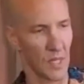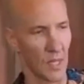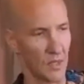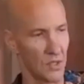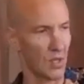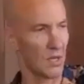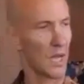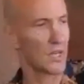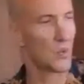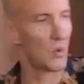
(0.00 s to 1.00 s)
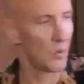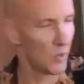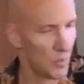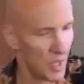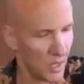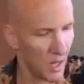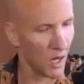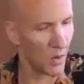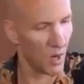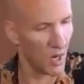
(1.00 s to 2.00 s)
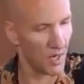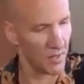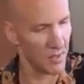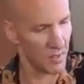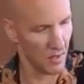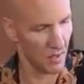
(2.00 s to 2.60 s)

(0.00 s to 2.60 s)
so the next one would be clockwise.